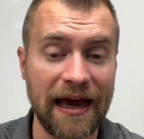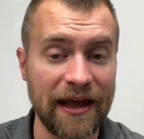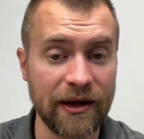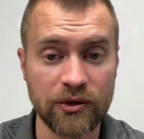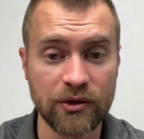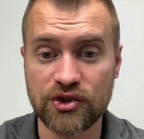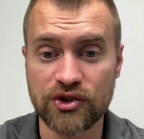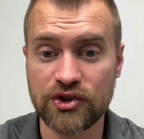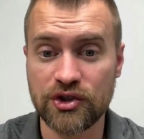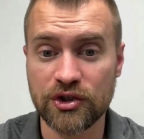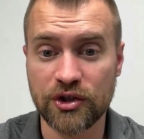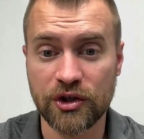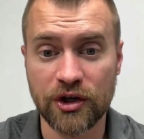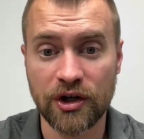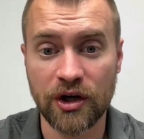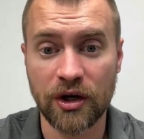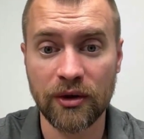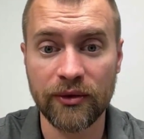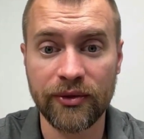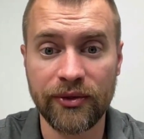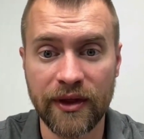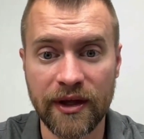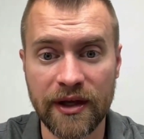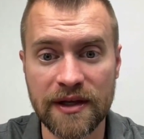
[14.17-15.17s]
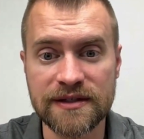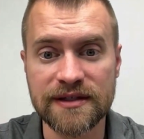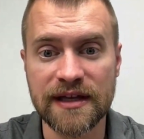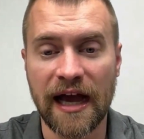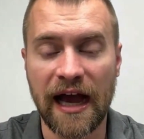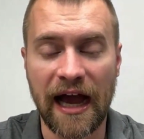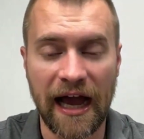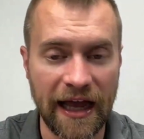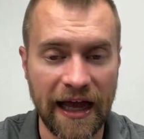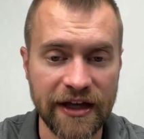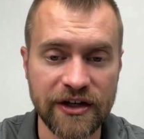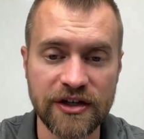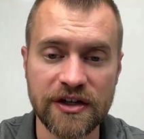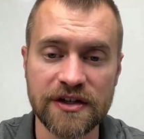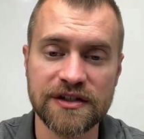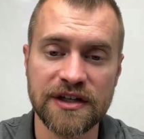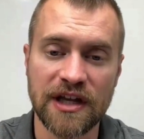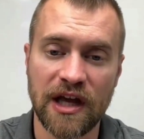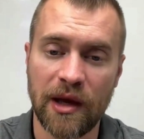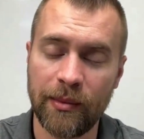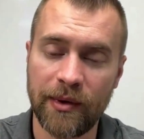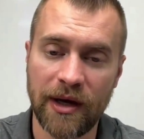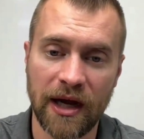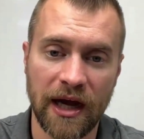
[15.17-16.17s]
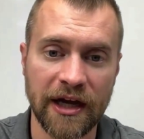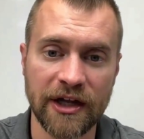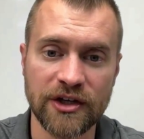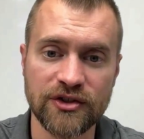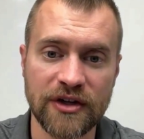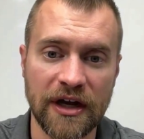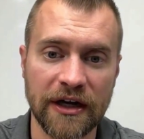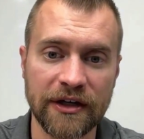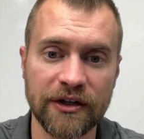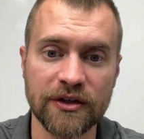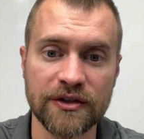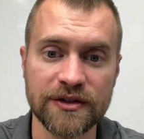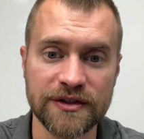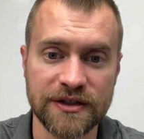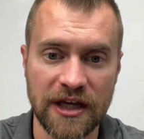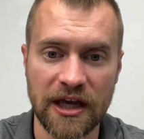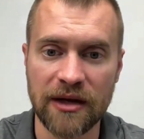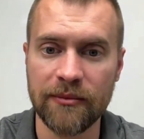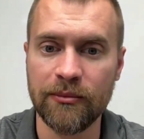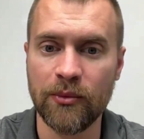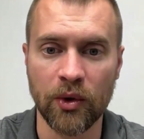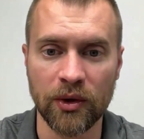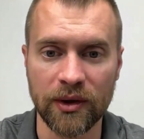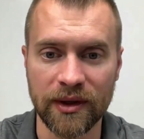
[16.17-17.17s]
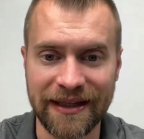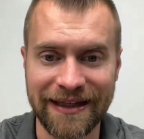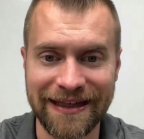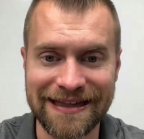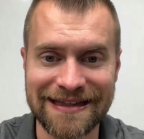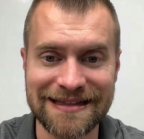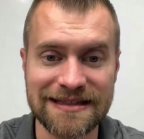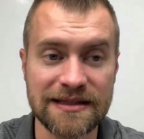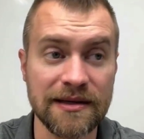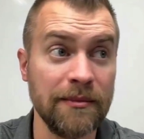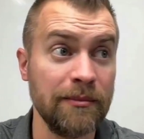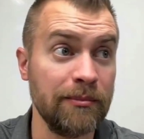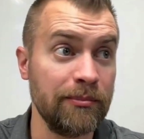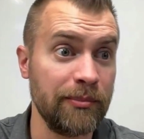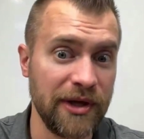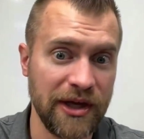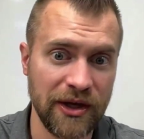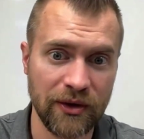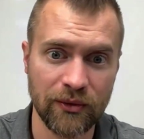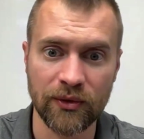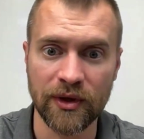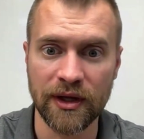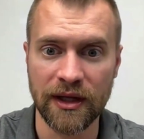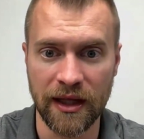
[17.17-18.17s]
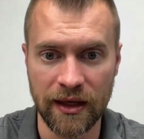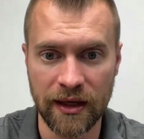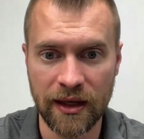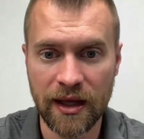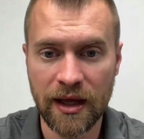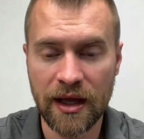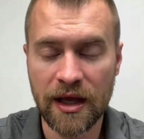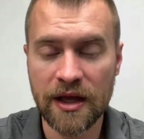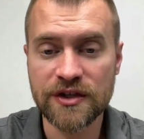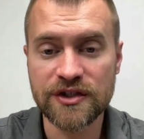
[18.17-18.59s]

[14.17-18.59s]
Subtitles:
I don't sugarcoat things. I just help contractors get more leads, period.